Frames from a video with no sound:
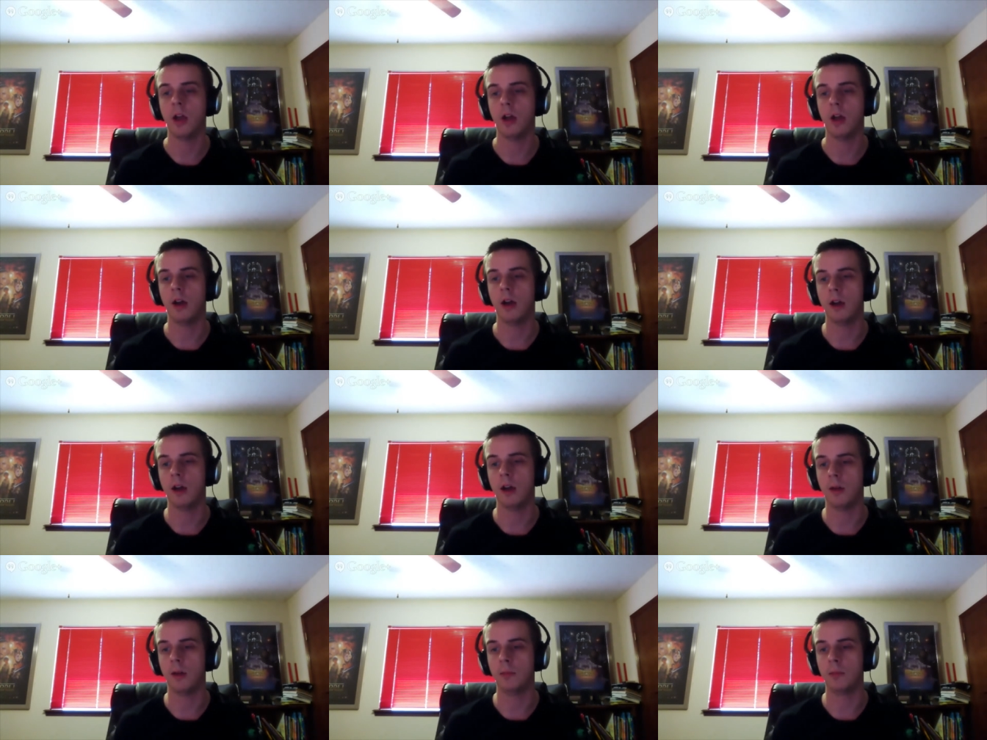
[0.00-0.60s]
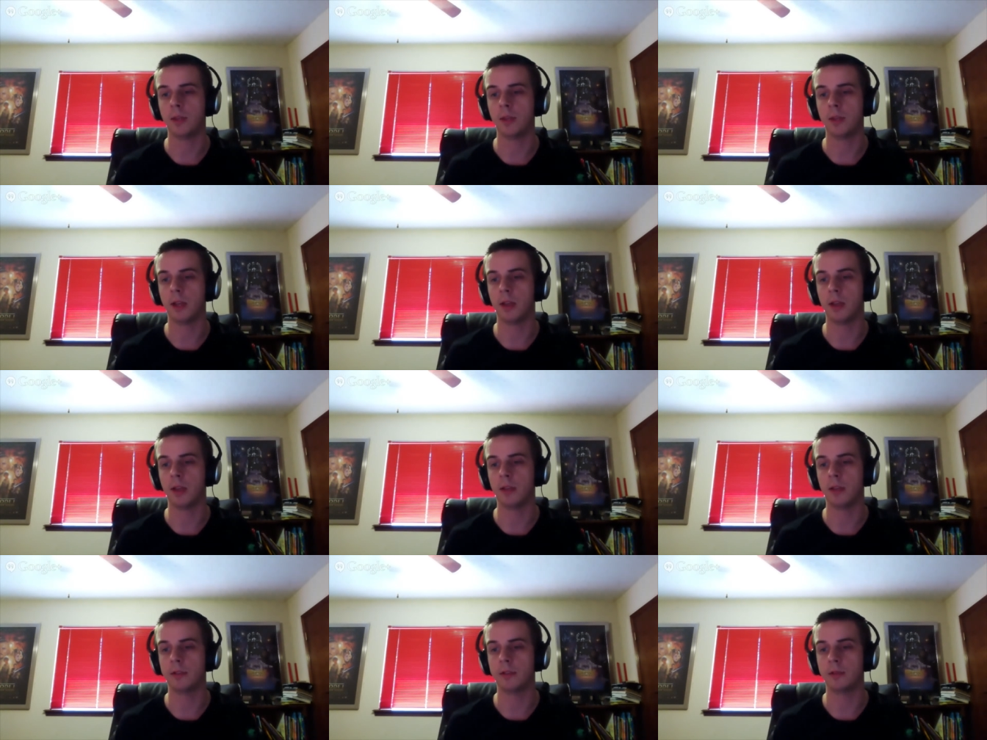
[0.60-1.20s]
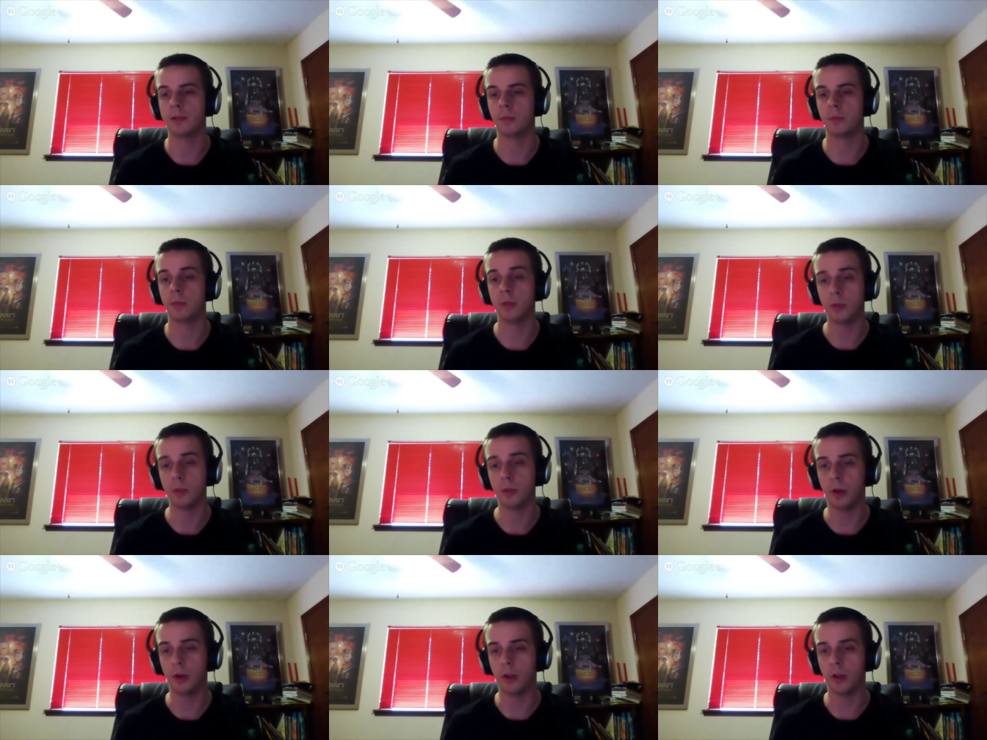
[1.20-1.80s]
uh, because we
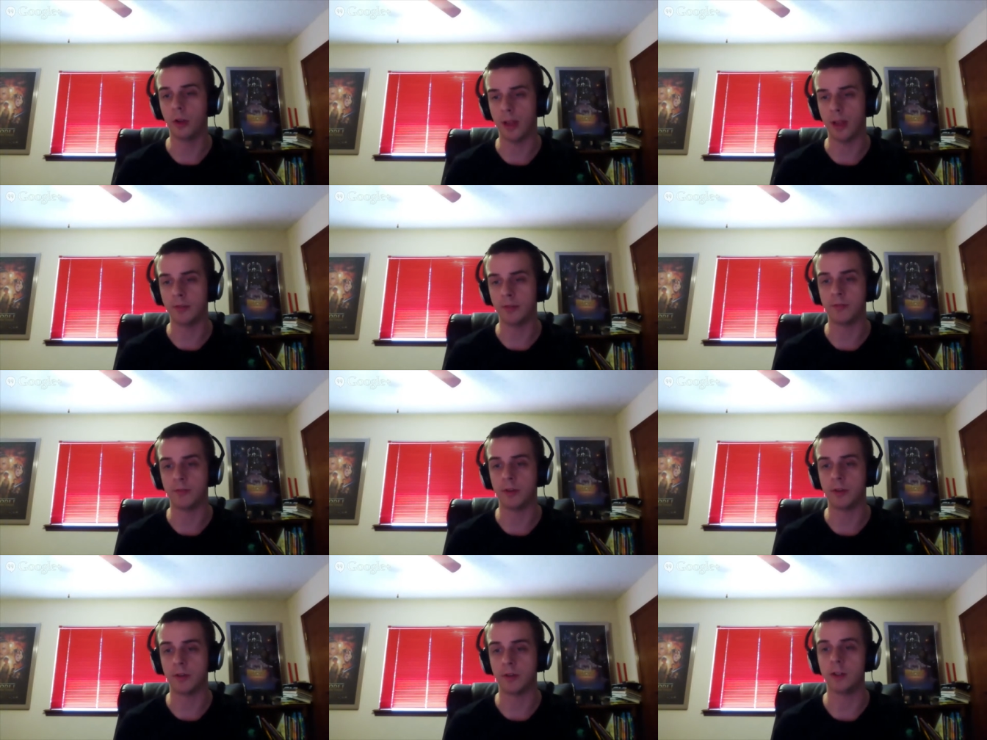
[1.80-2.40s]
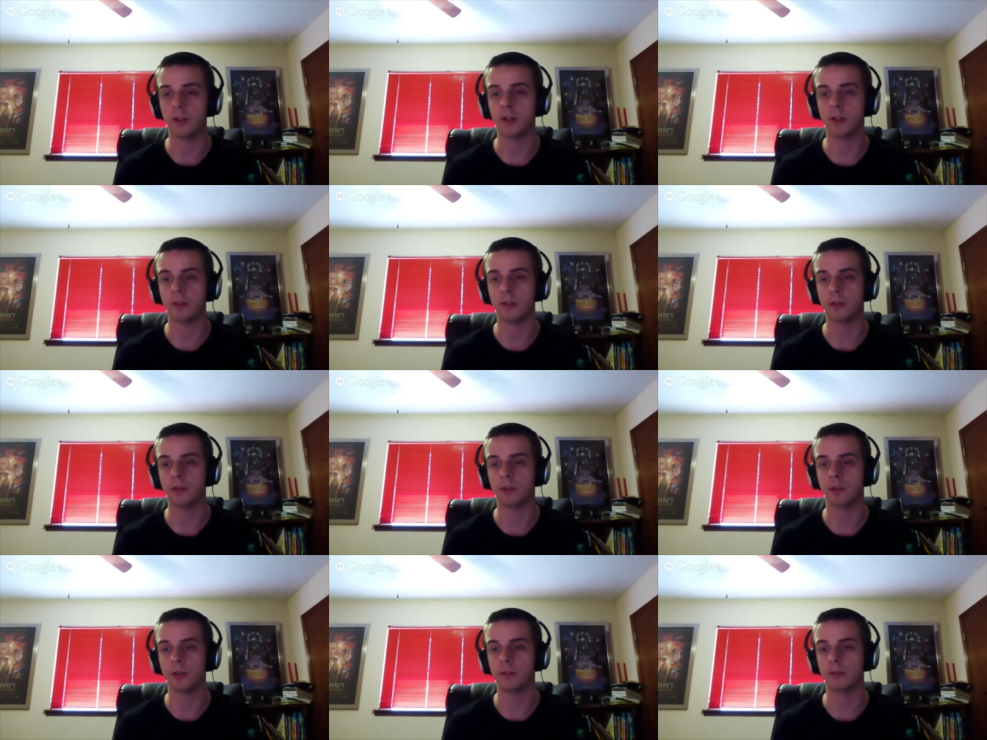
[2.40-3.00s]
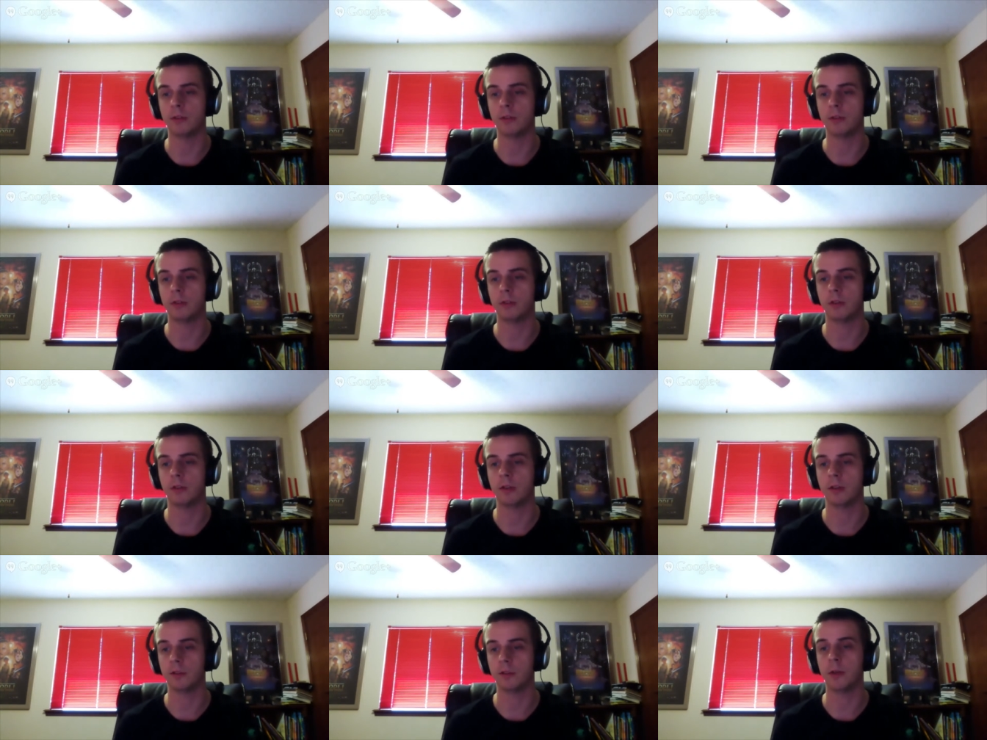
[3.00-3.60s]
do all have a very different
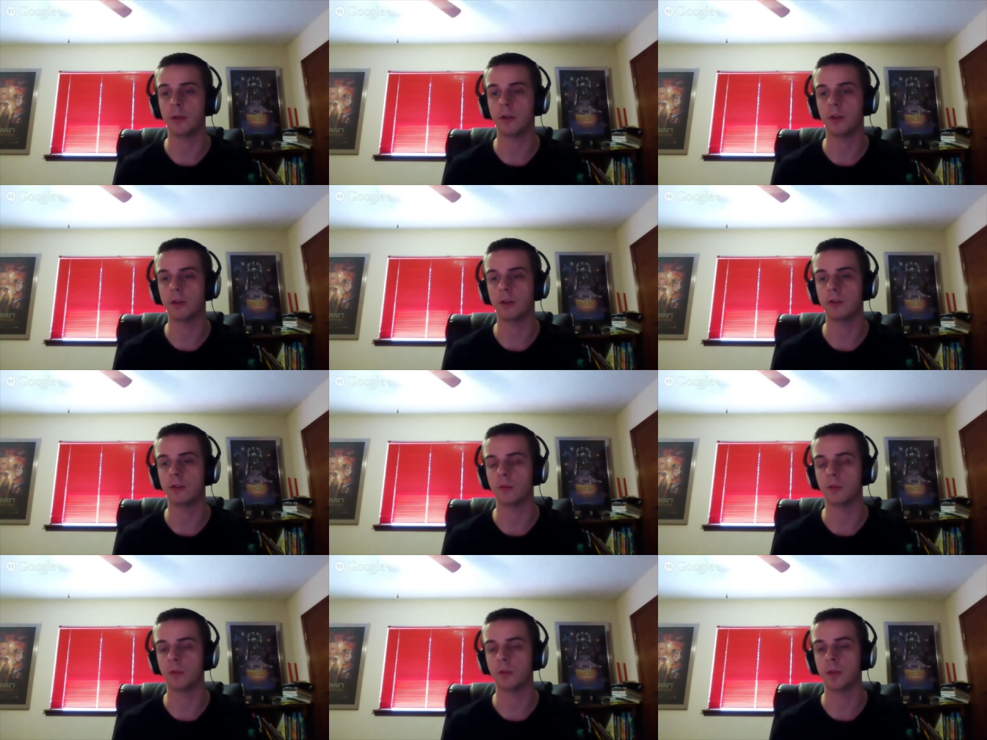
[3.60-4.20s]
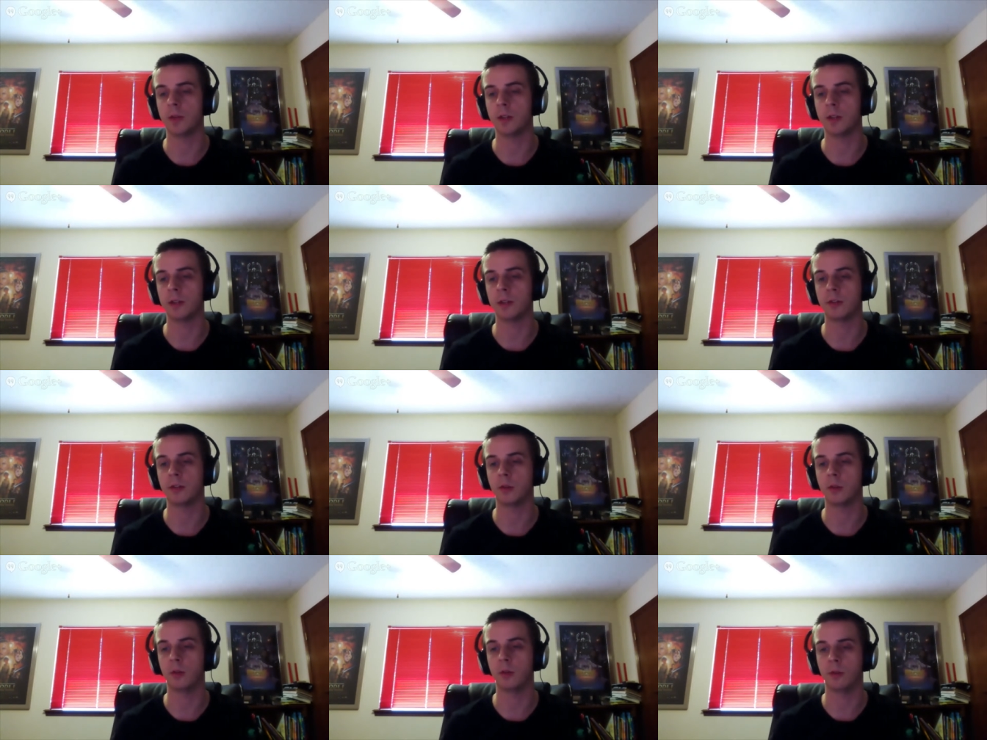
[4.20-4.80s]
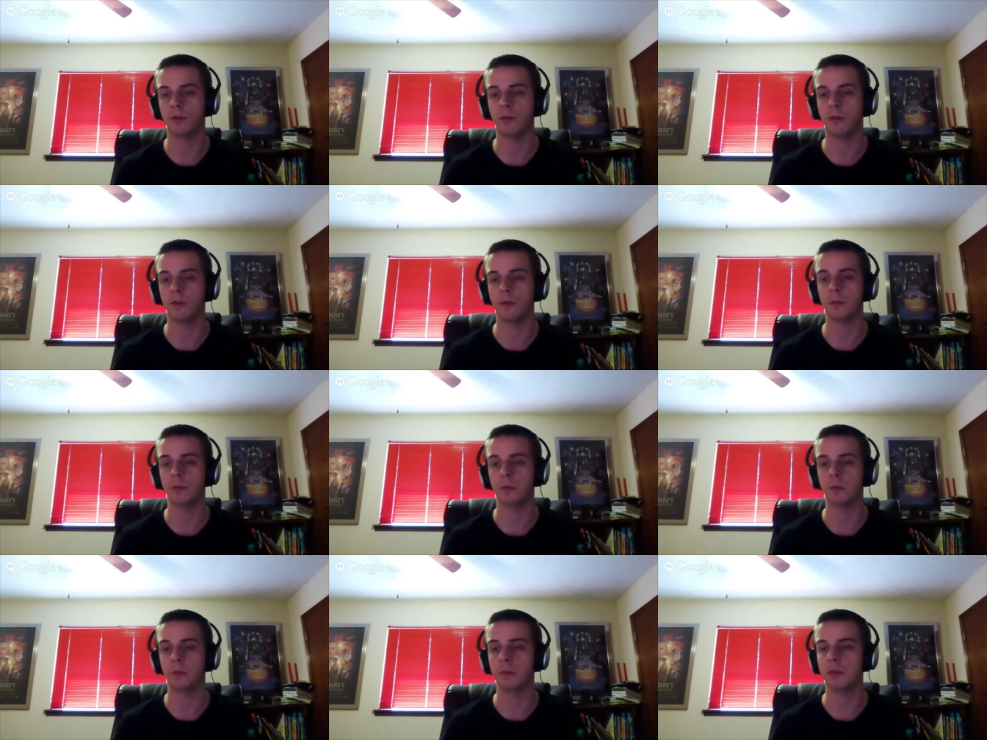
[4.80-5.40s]
experience when we get into core
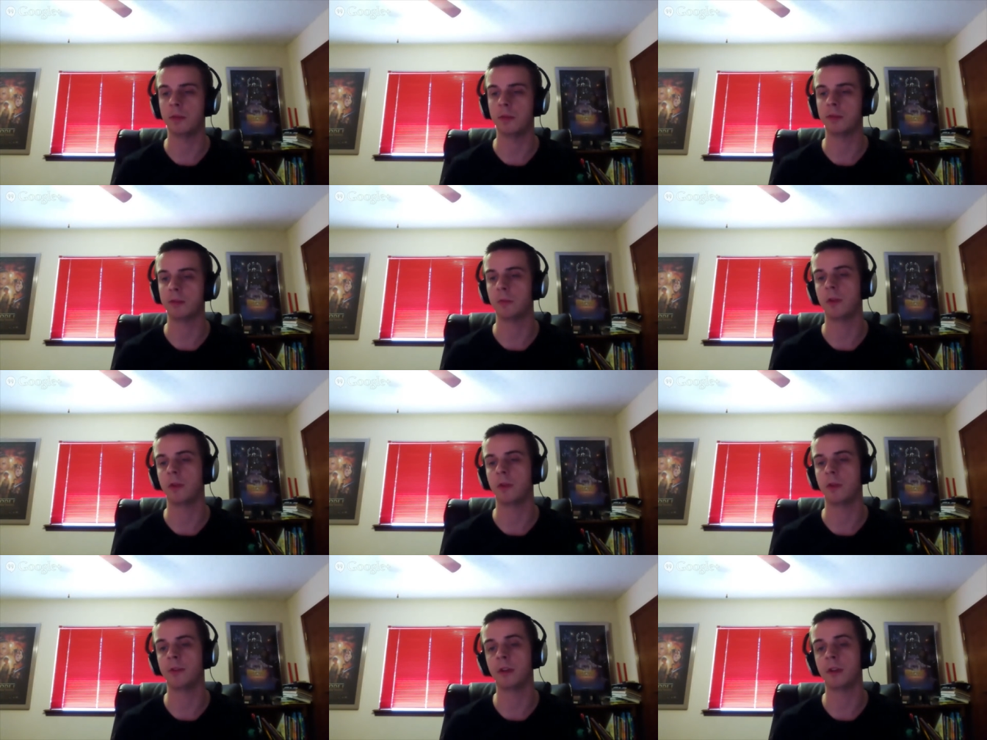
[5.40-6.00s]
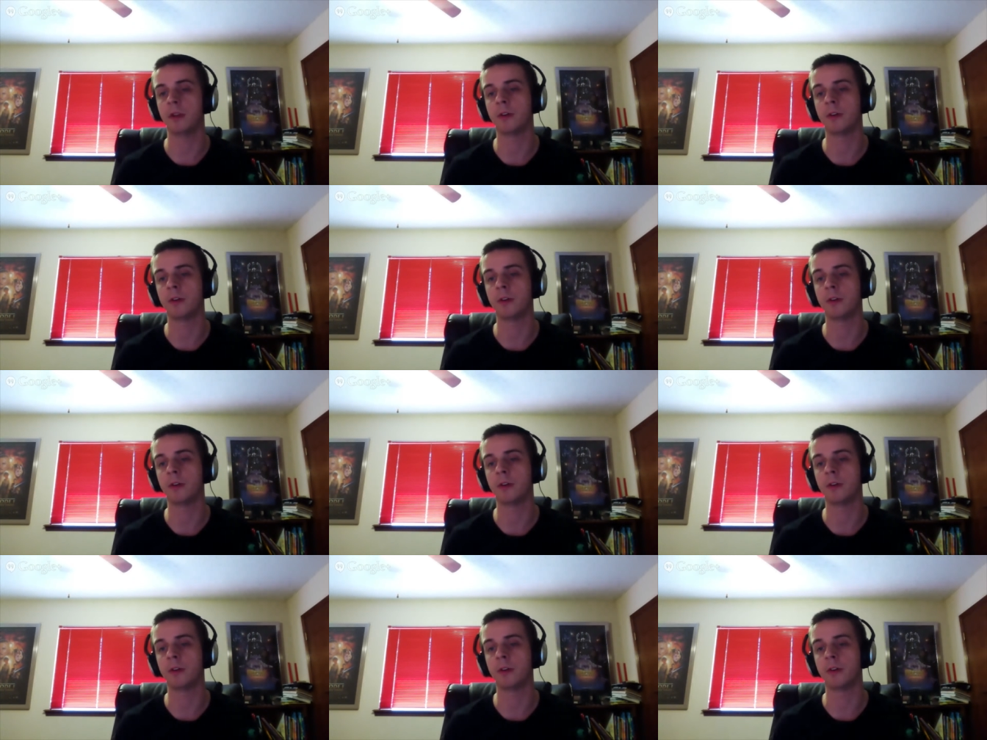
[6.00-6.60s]
development based upon the areas